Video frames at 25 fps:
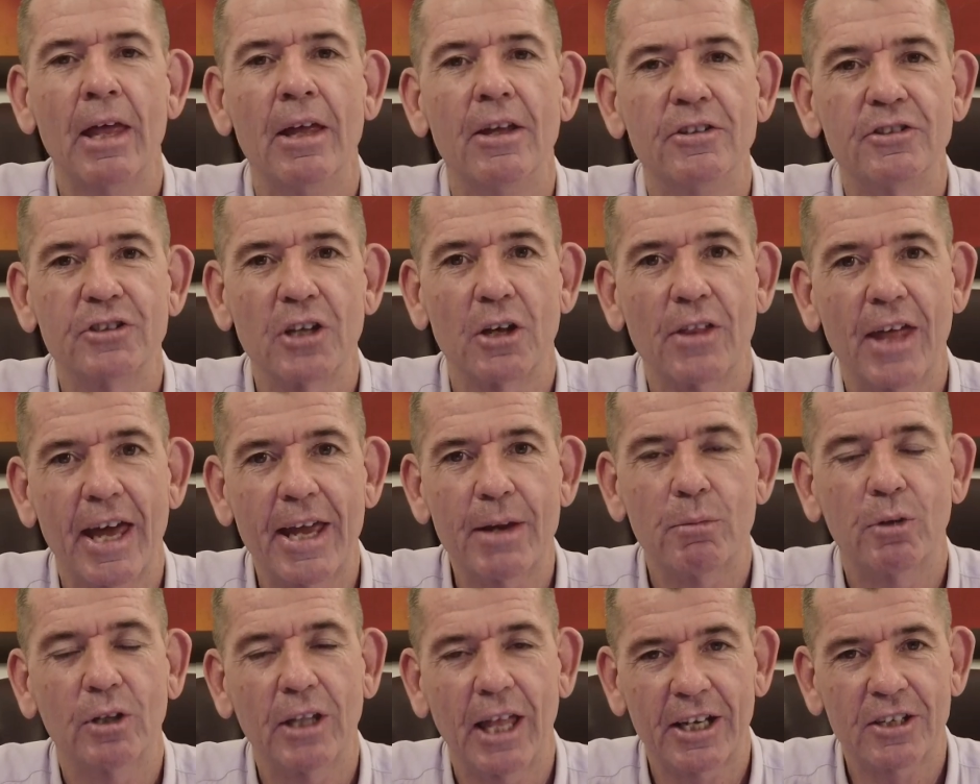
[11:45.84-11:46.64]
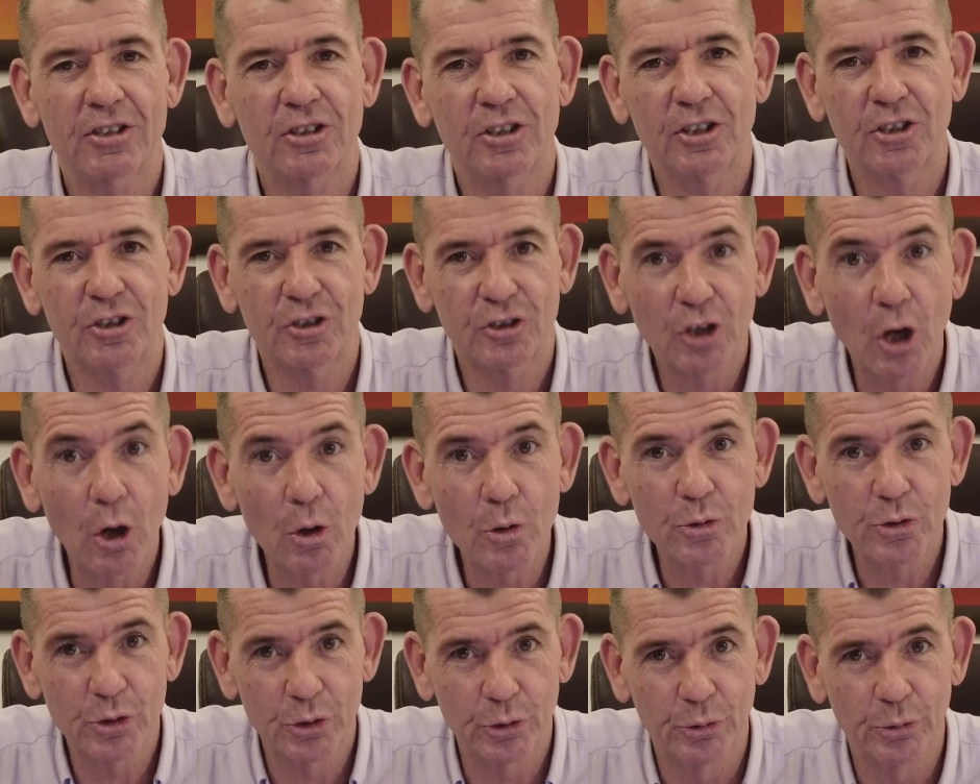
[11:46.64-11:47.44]
So they will actually show
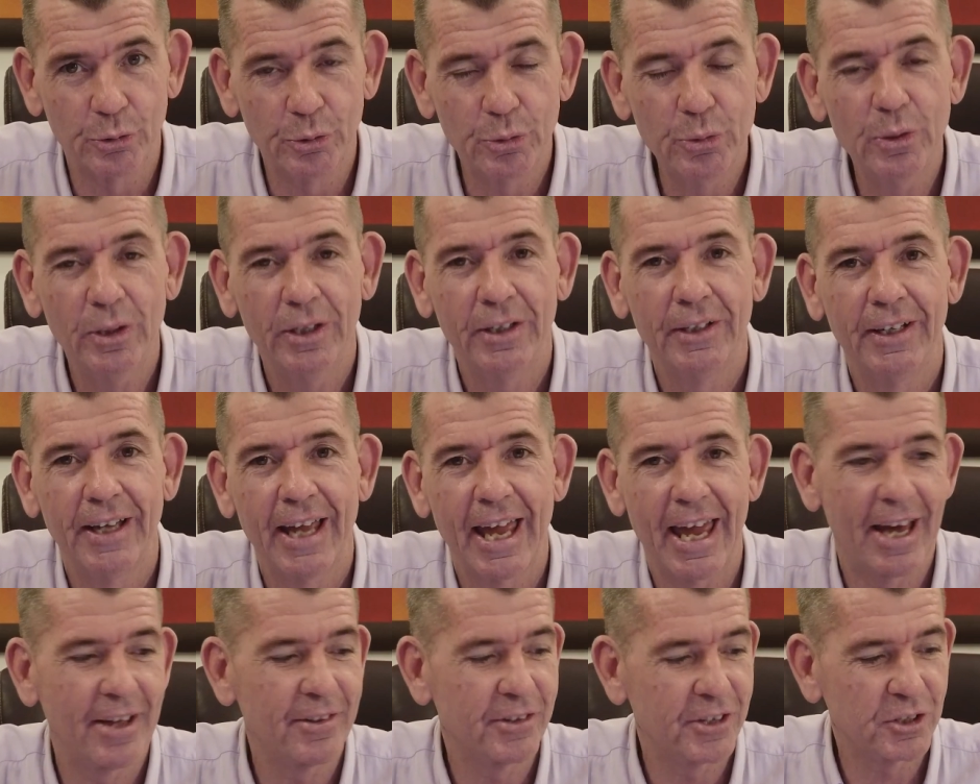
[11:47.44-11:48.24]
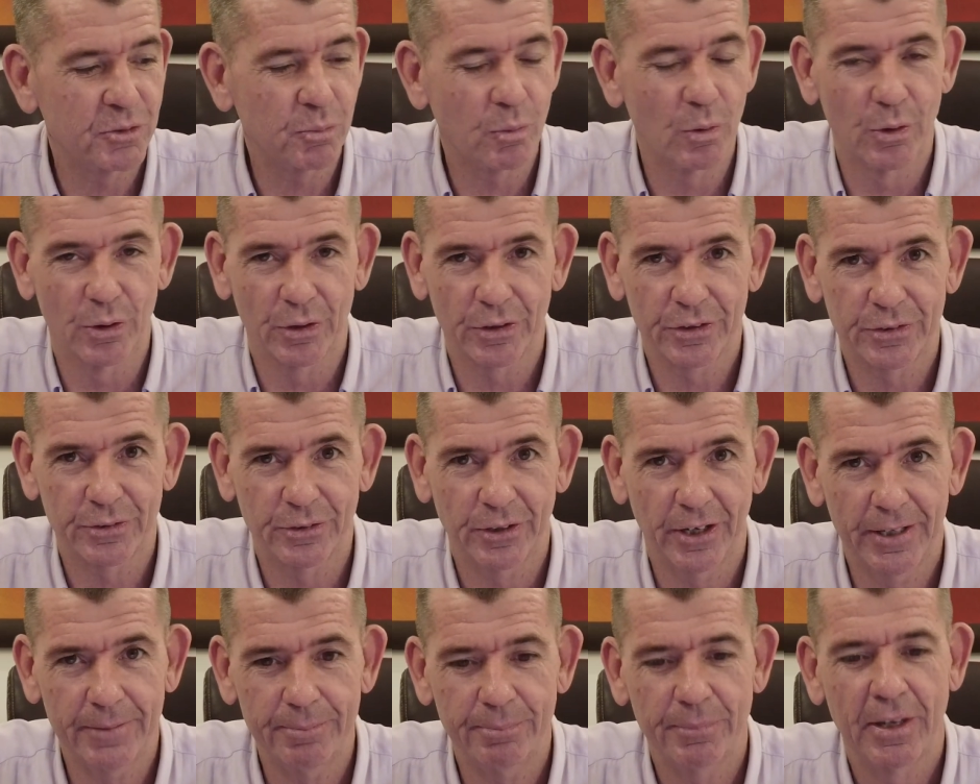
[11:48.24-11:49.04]
you how this works,
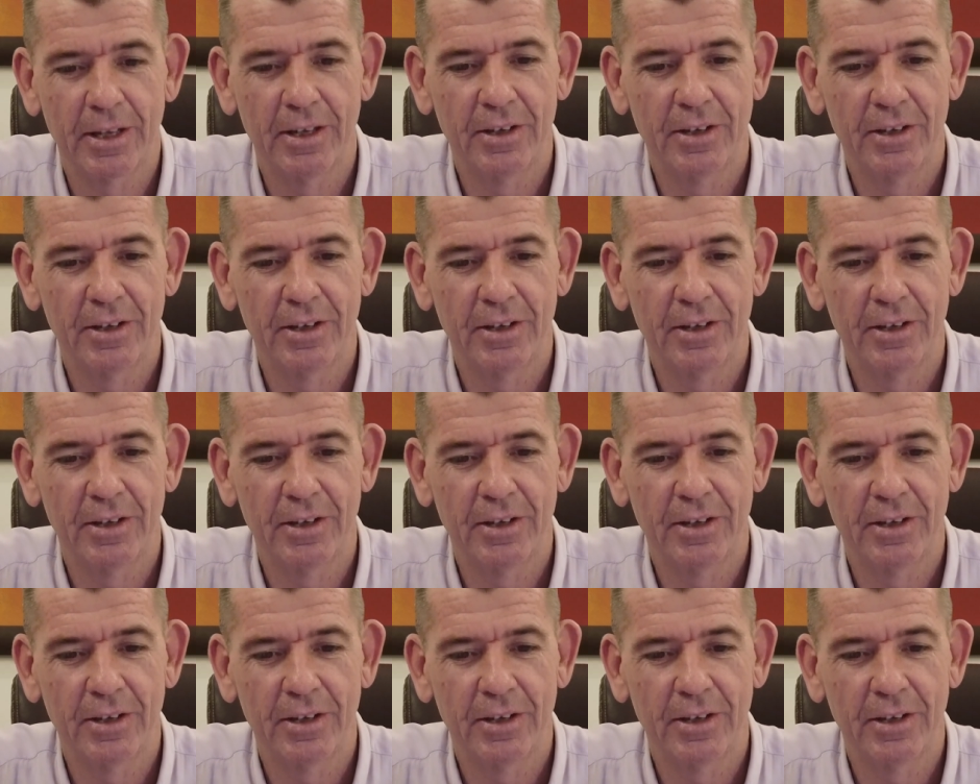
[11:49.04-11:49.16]
right?